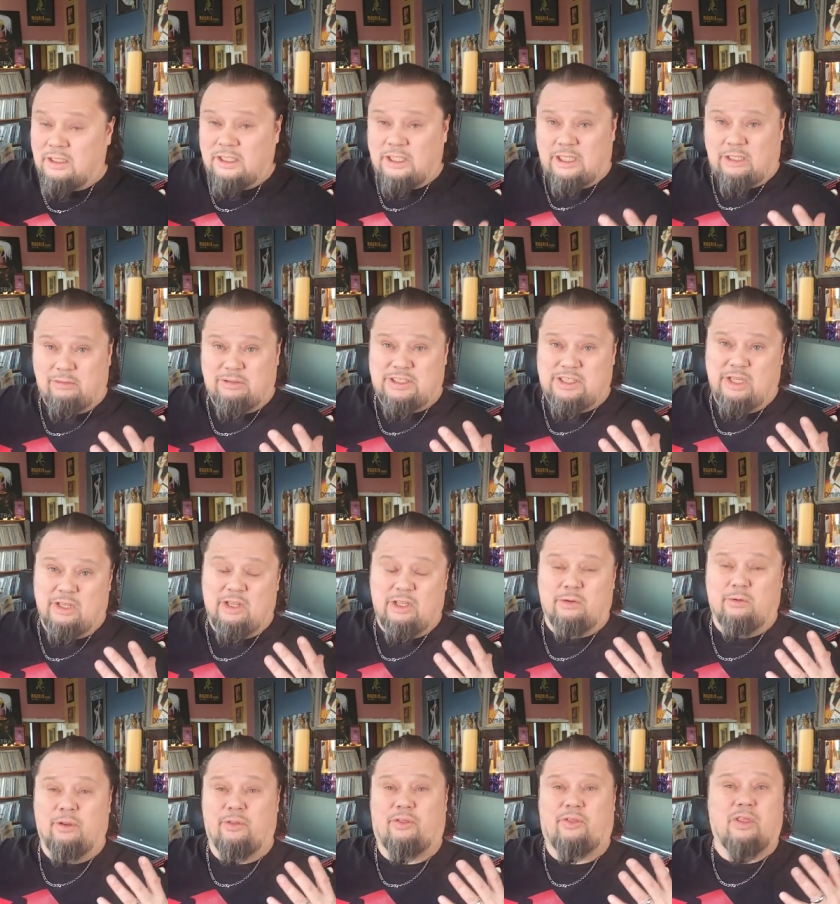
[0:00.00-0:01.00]
He was
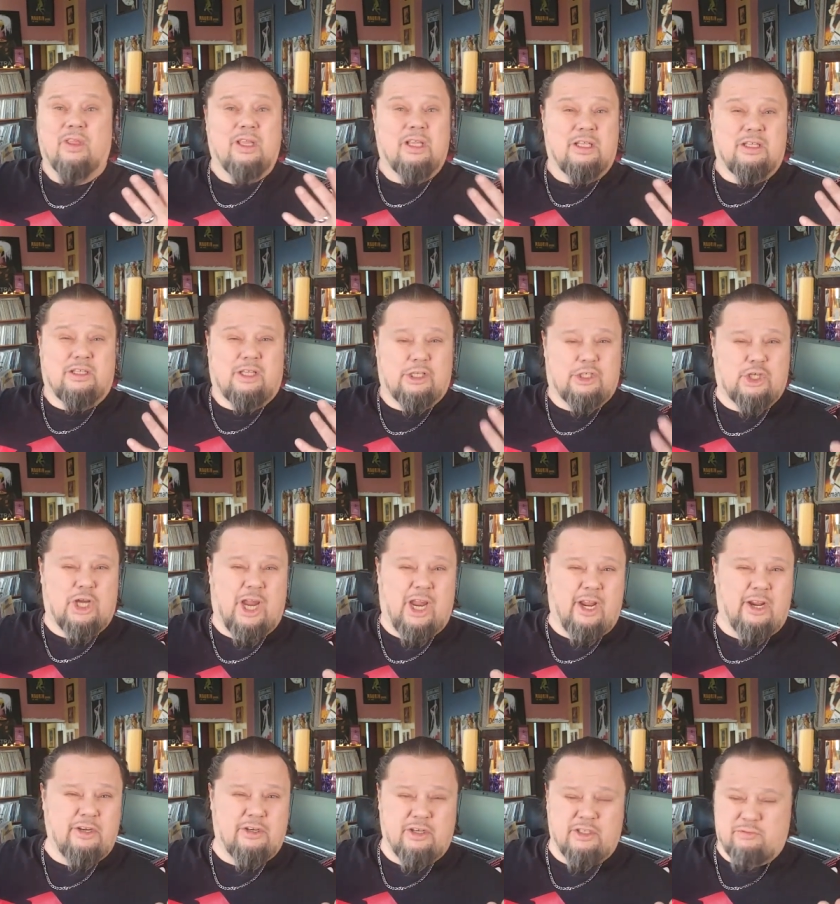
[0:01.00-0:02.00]
dealing with the
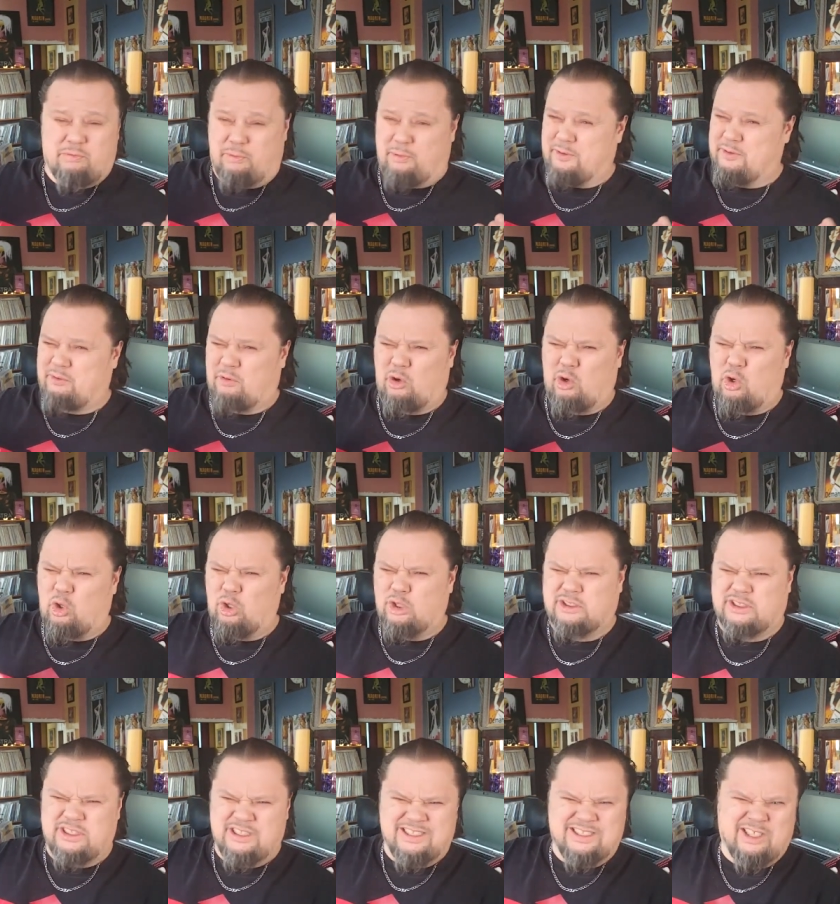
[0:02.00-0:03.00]
changes. He was
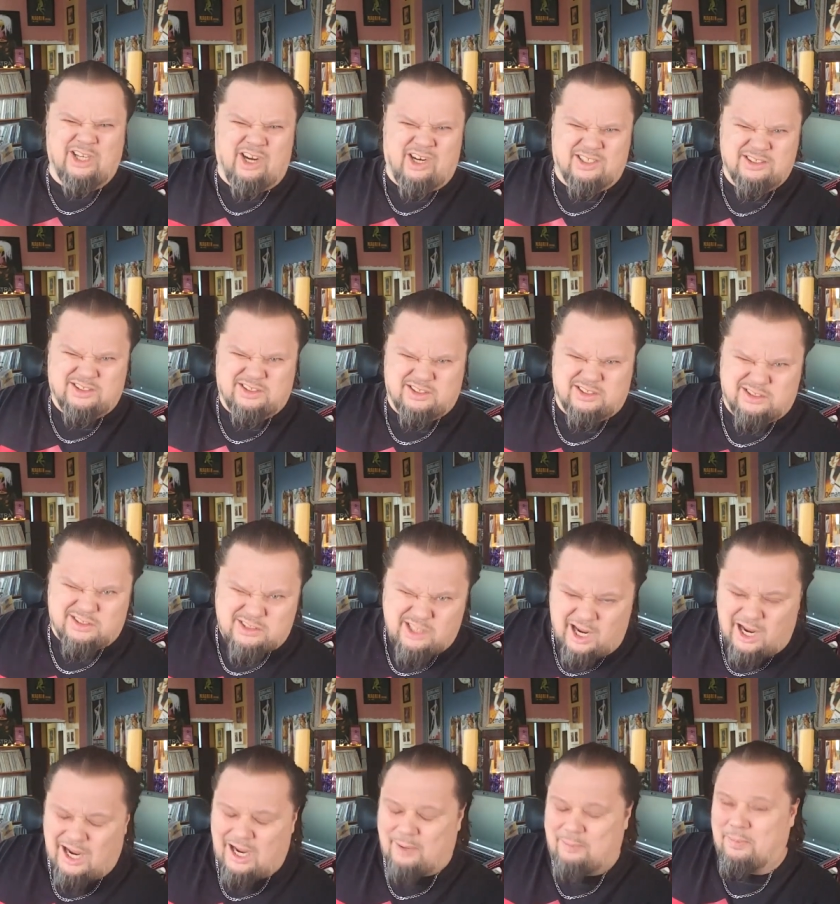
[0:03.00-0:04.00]
rehearsing
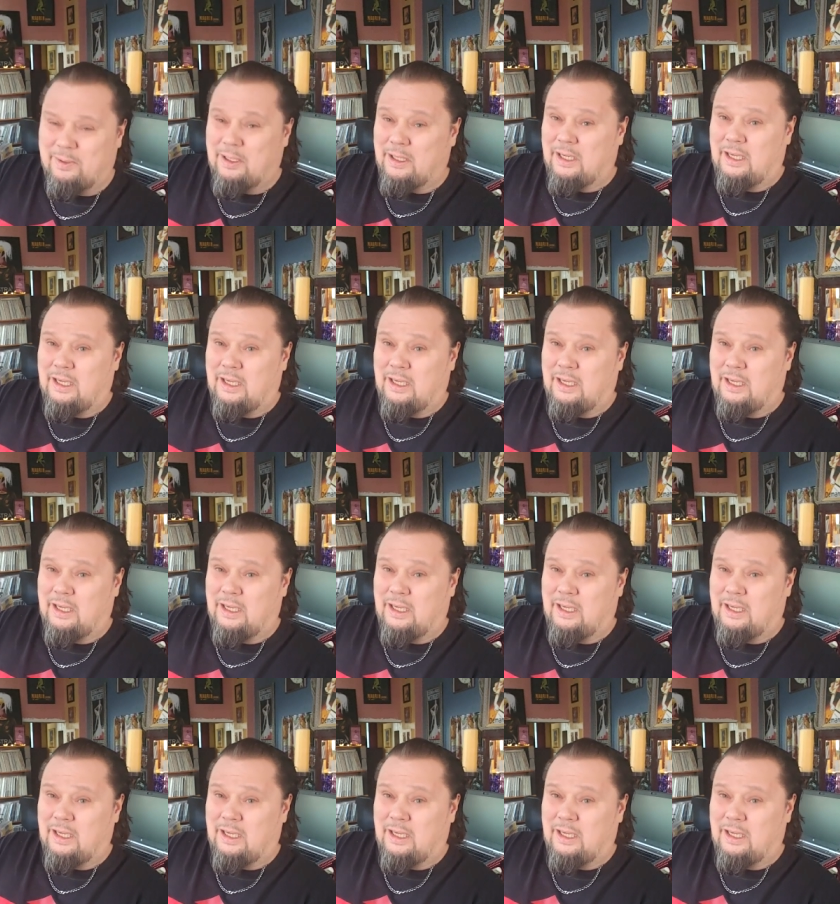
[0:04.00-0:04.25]
nonstop.